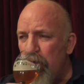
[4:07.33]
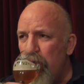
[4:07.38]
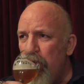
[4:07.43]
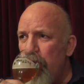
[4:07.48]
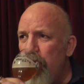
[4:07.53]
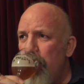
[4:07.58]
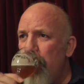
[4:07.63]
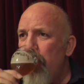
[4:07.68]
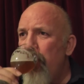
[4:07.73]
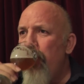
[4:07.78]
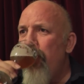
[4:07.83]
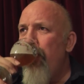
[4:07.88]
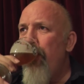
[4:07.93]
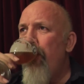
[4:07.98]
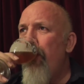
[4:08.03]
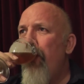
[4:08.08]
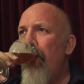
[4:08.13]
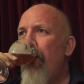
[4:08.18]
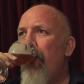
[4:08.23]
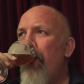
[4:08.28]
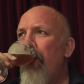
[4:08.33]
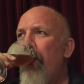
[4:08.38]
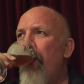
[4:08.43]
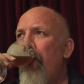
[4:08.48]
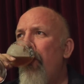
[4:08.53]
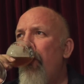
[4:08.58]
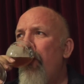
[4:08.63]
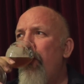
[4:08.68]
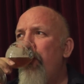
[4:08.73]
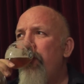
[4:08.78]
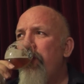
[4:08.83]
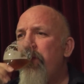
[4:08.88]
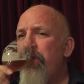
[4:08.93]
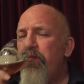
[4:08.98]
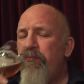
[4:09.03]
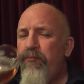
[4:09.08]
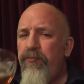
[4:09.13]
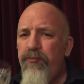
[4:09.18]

Nothing is said.